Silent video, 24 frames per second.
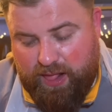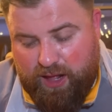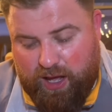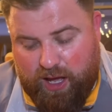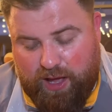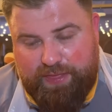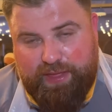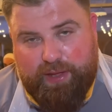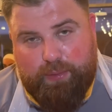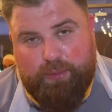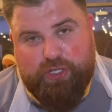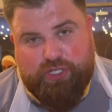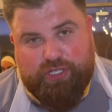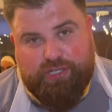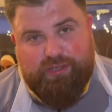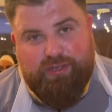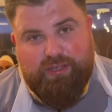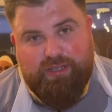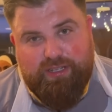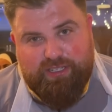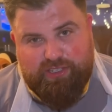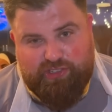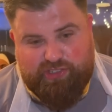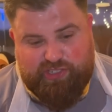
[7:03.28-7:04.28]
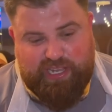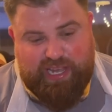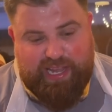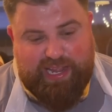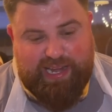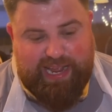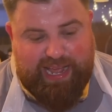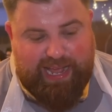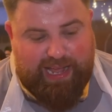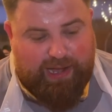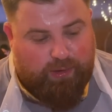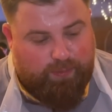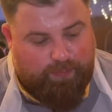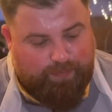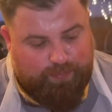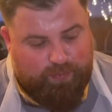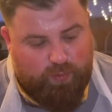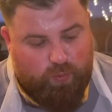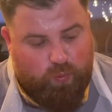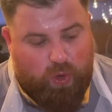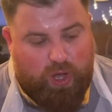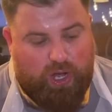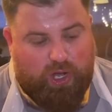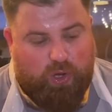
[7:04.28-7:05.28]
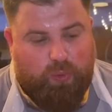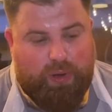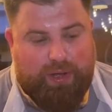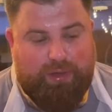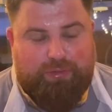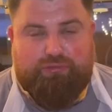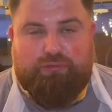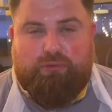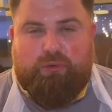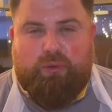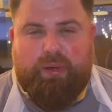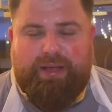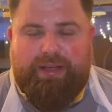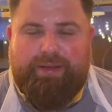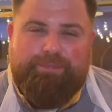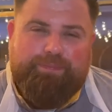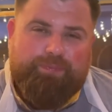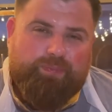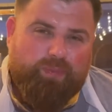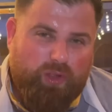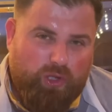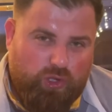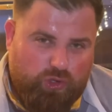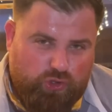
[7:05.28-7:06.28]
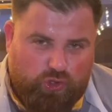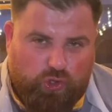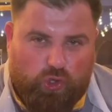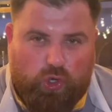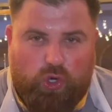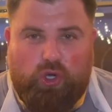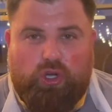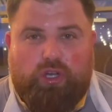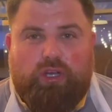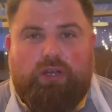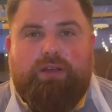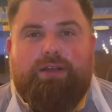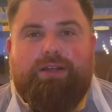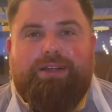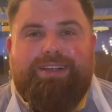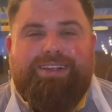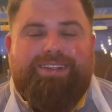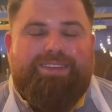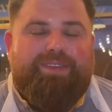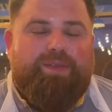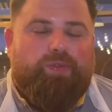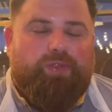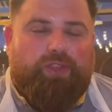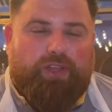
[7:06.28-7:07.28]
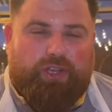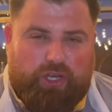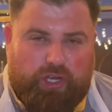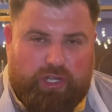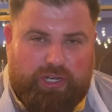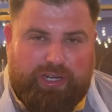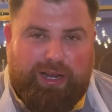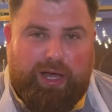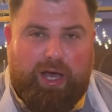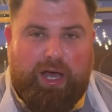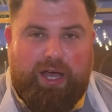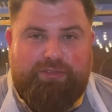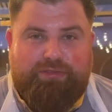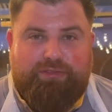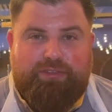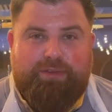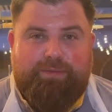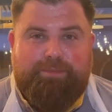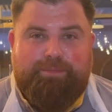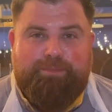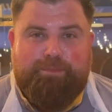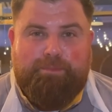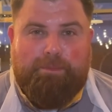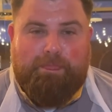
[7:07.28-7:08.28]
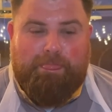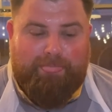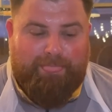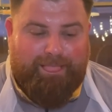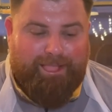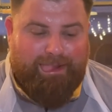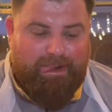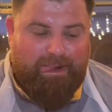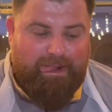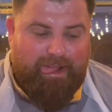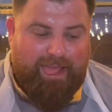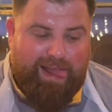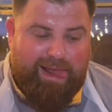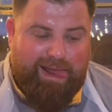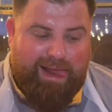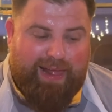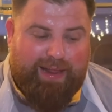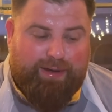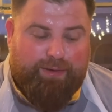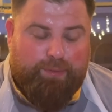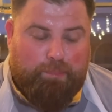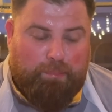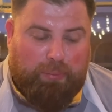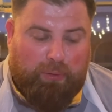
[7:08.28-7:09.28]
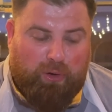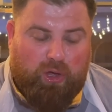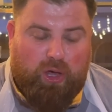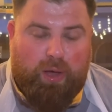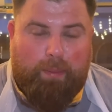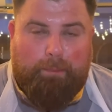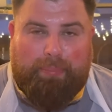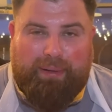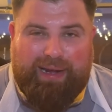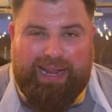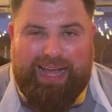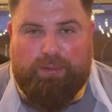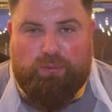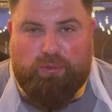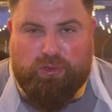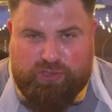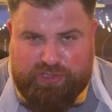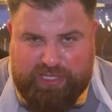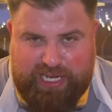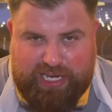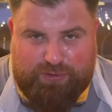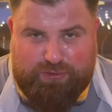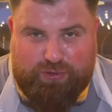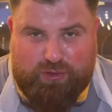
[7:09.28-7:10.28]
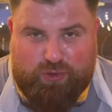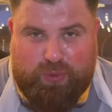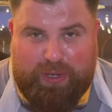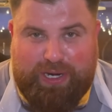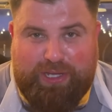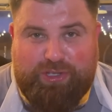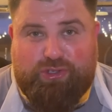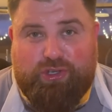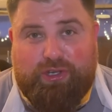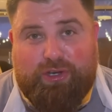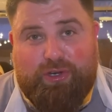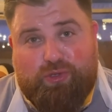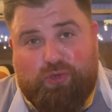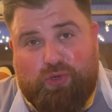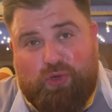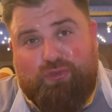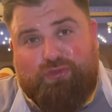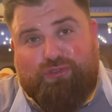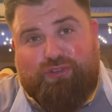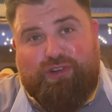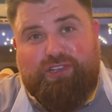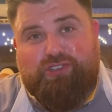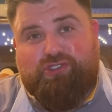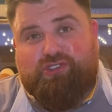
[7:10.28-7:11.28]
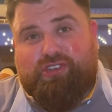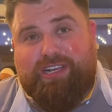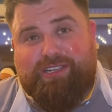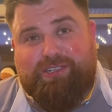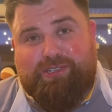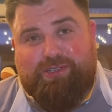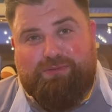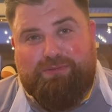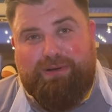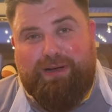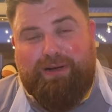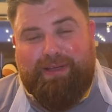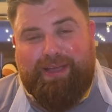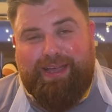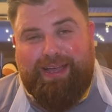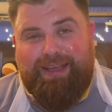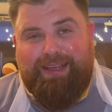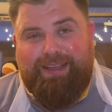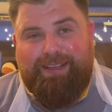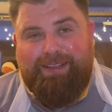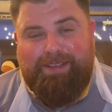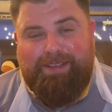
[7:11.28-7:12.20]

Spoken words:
I think we should sit here now, work our way through it, talk the good life, and the bottom plan, what's next for 2022 for us, Jess, as well, yeah?